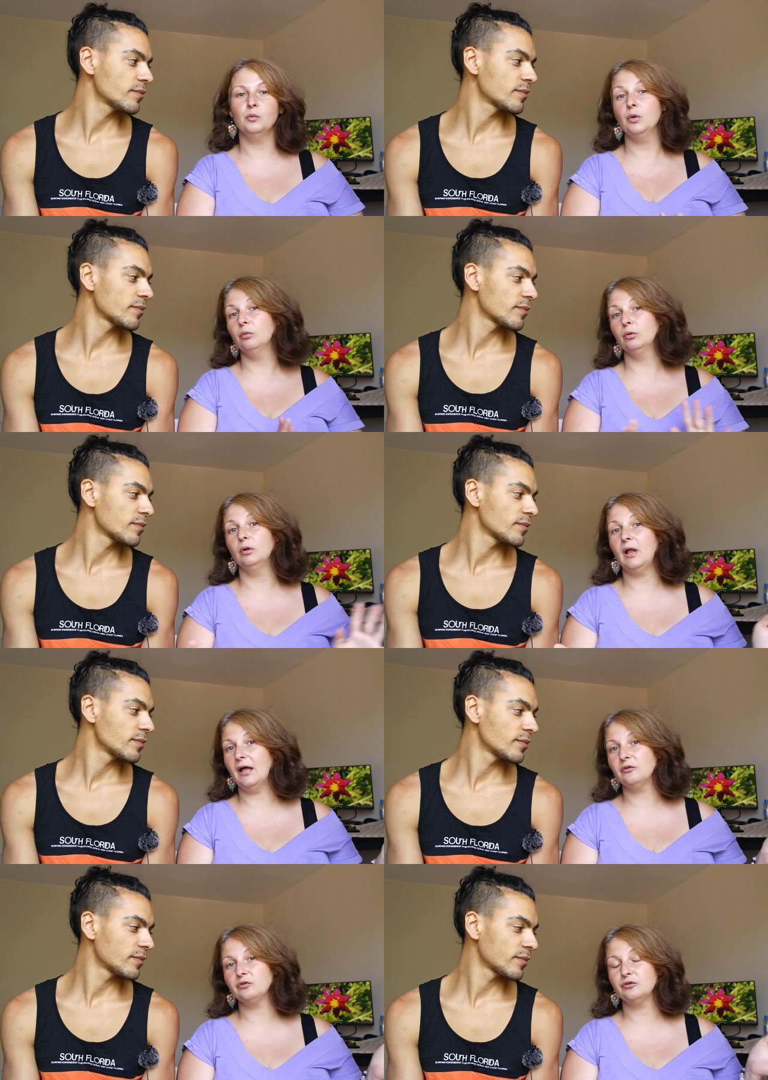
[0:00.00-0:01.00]
Speaker 1: we will
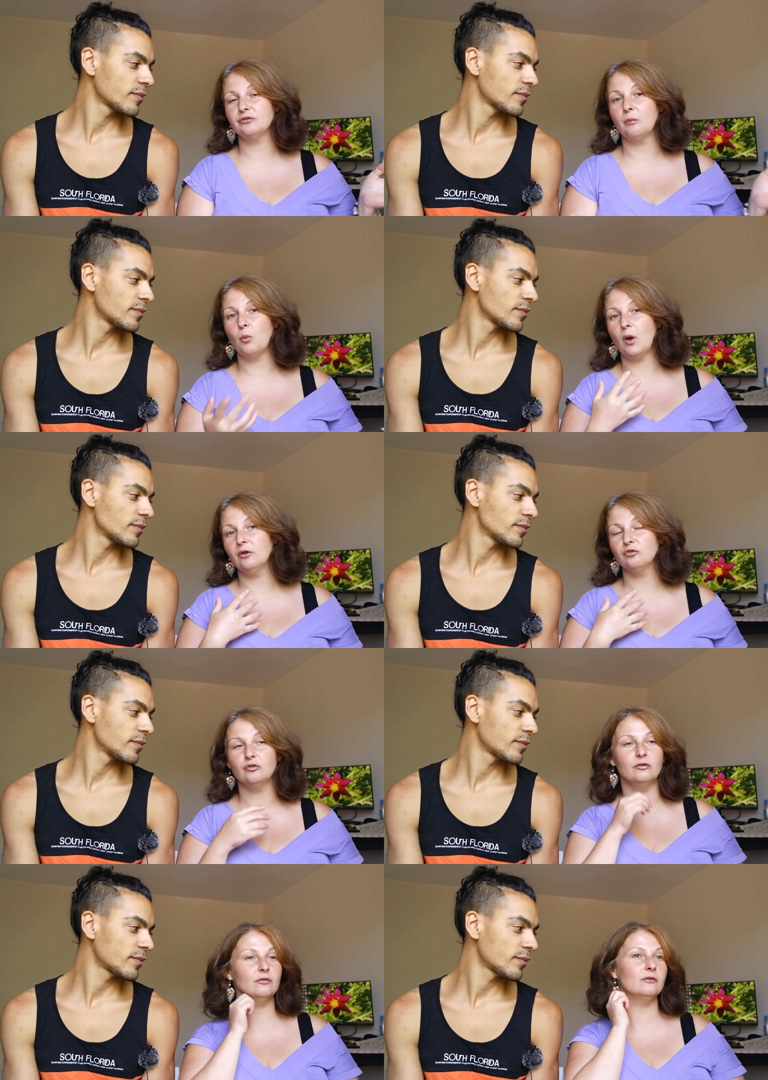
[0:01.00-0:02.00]
answer some
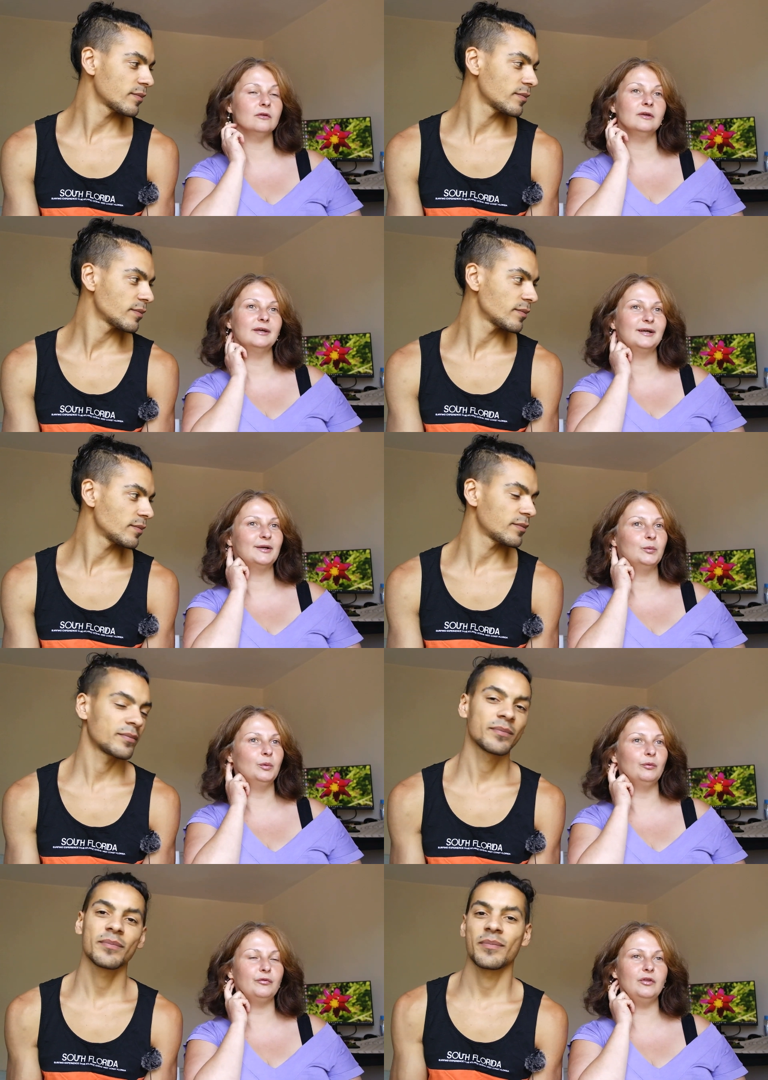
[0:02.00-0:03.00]
questions.
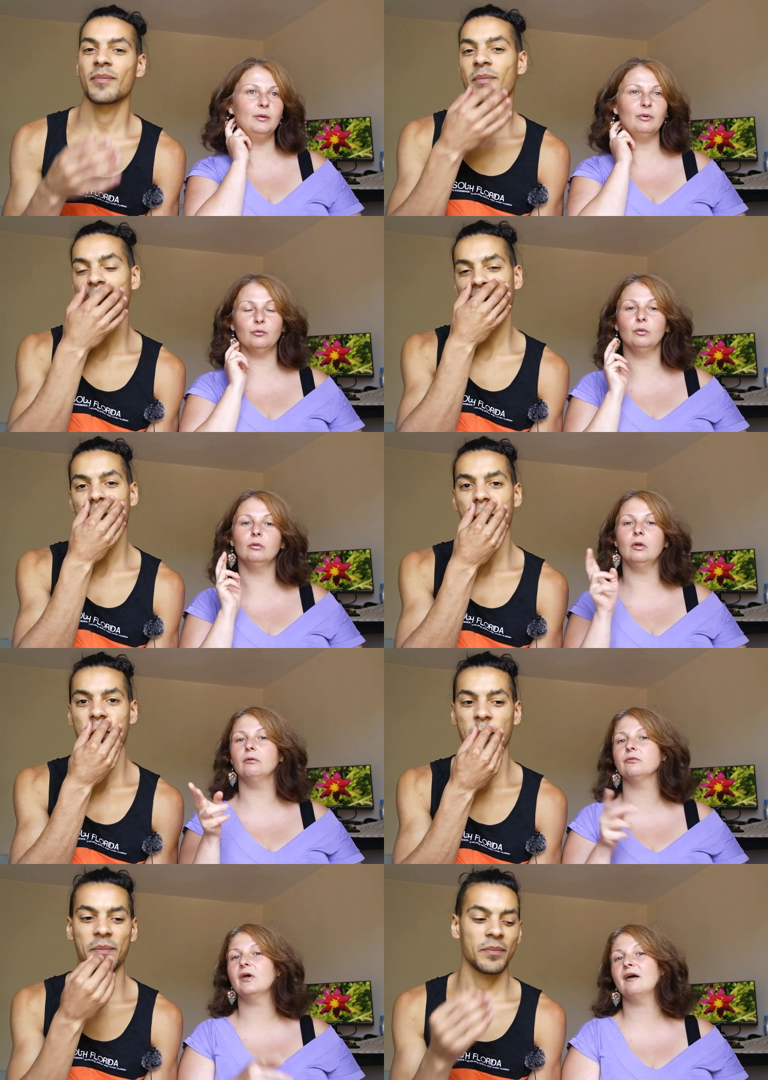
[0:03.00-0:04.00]
We will see, but we will
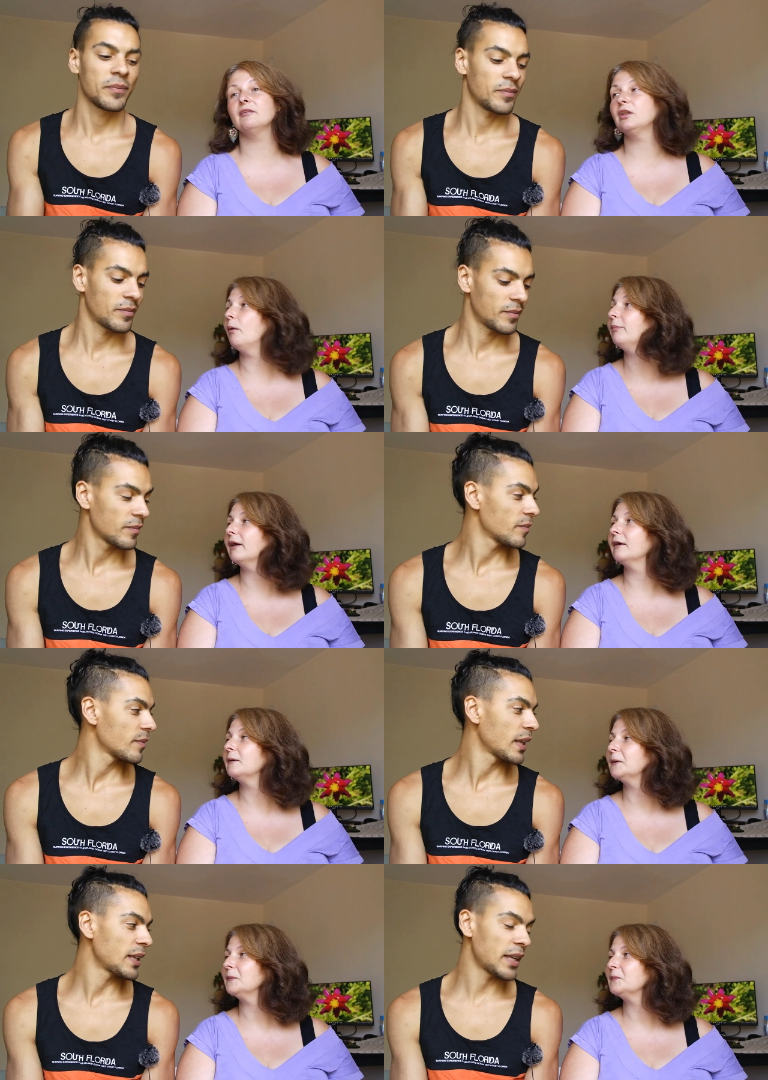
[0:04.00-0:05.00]
also have a topic.
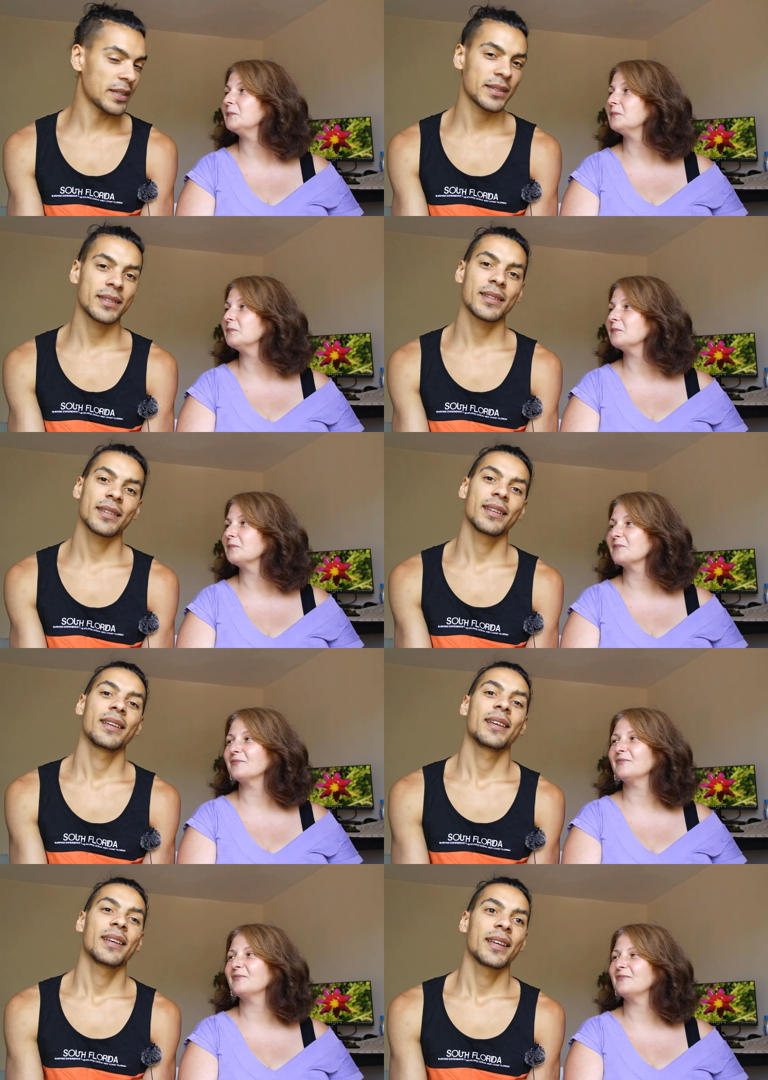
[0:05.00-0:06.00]
Speaker 2: Yes,
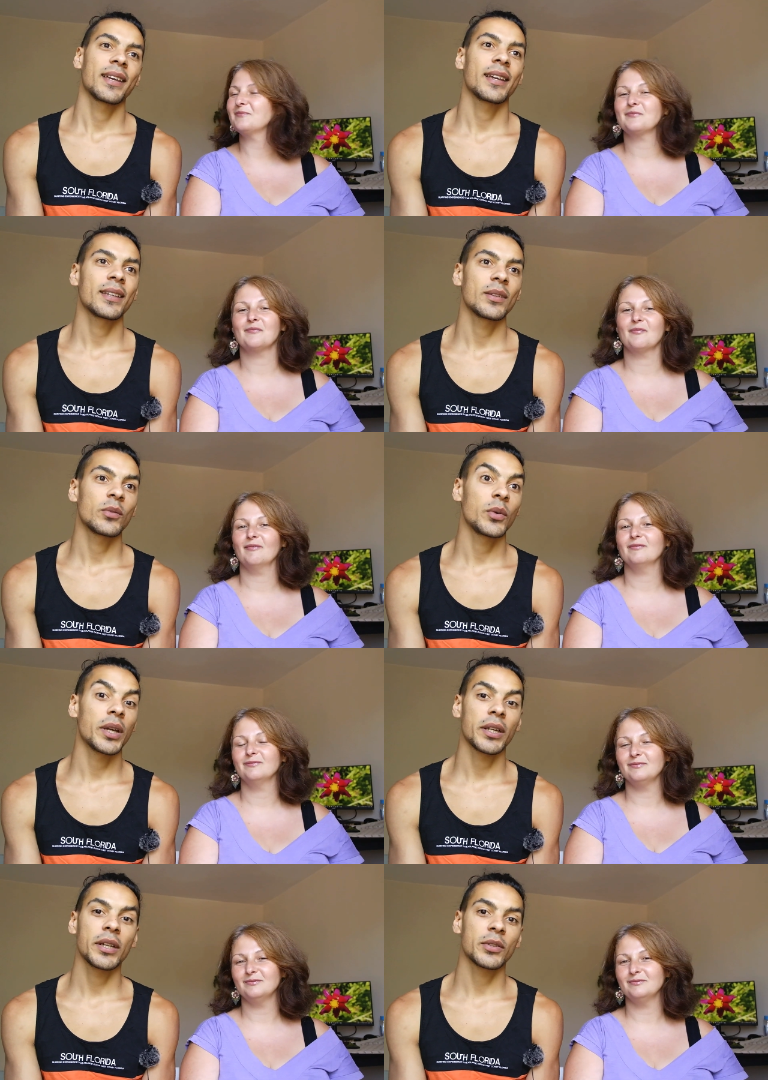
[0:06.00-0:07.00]
and
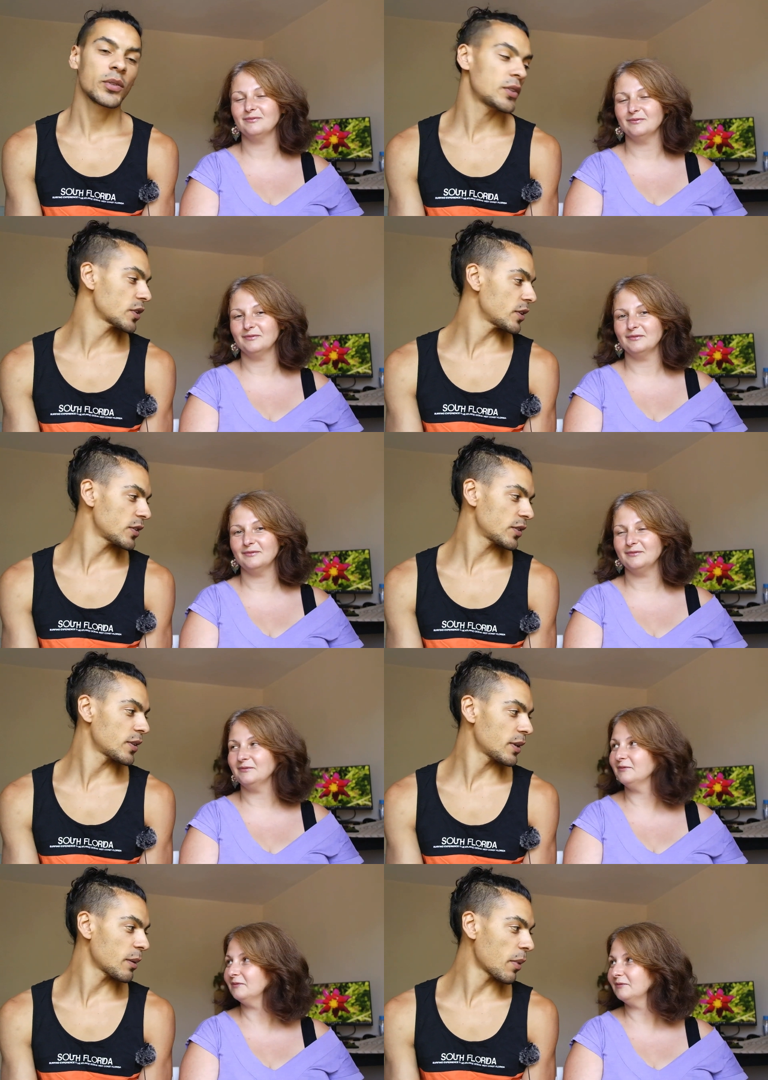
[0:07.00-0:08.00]
we are here to
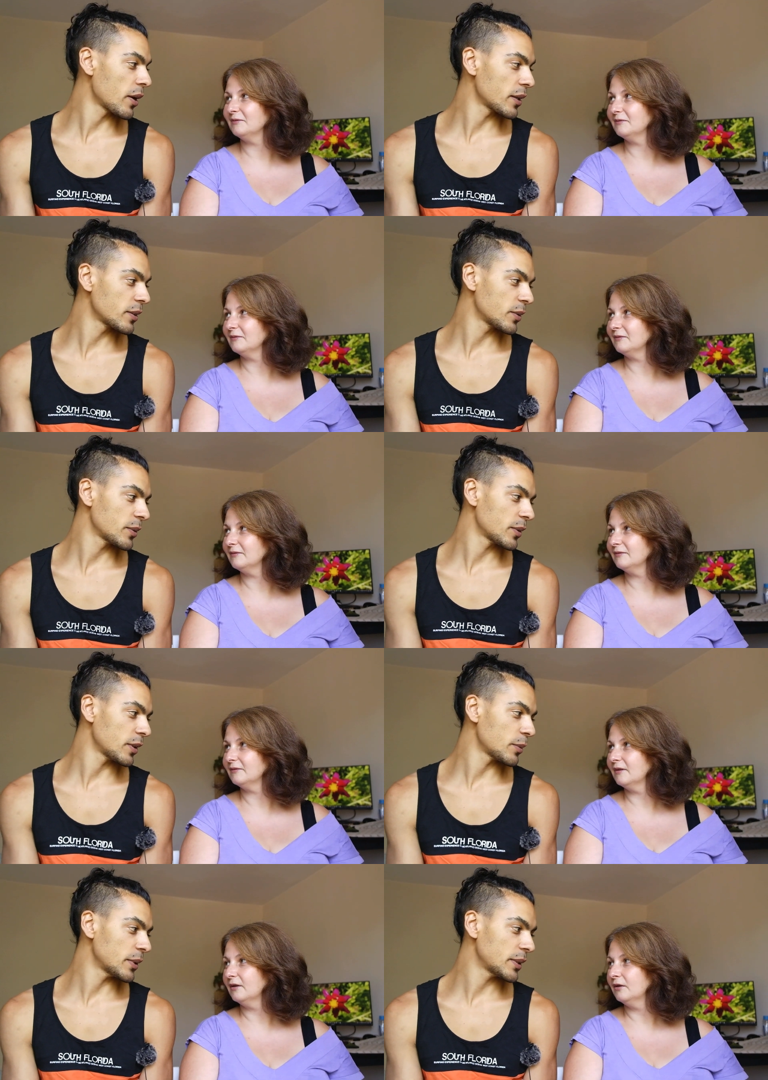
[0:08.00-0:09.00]
discuss uh, about it a
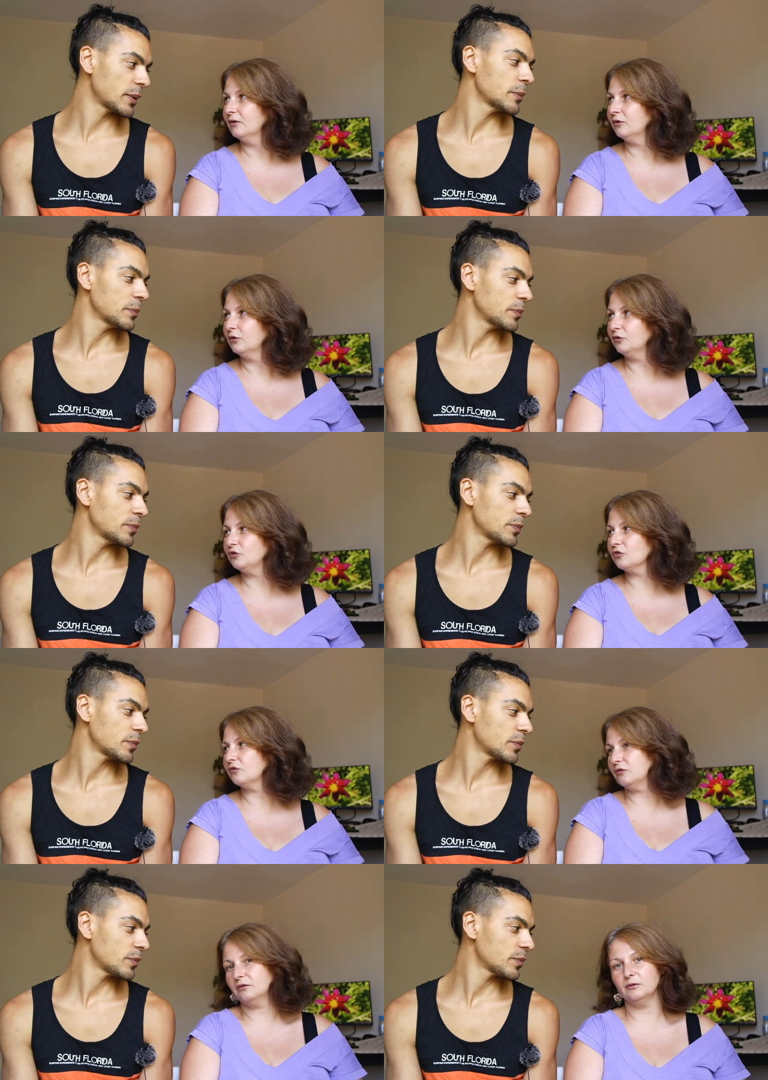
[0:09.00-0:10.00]
little bit.
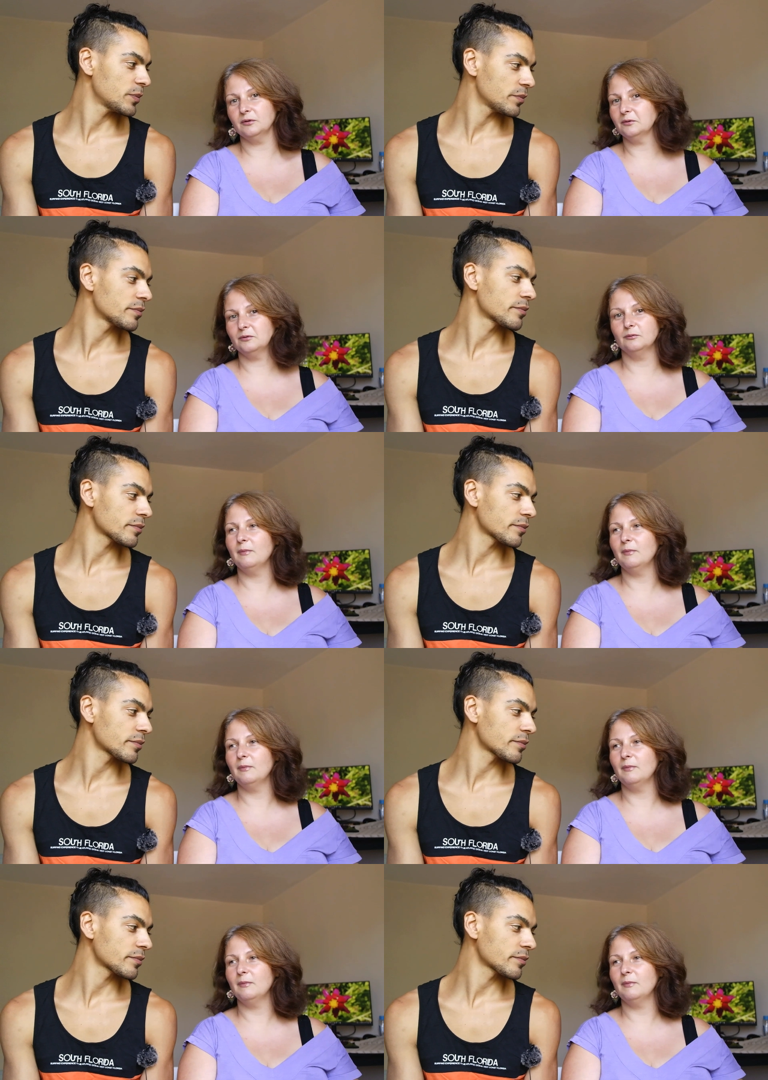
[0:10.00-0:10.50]
Speaker 1: Just uh, to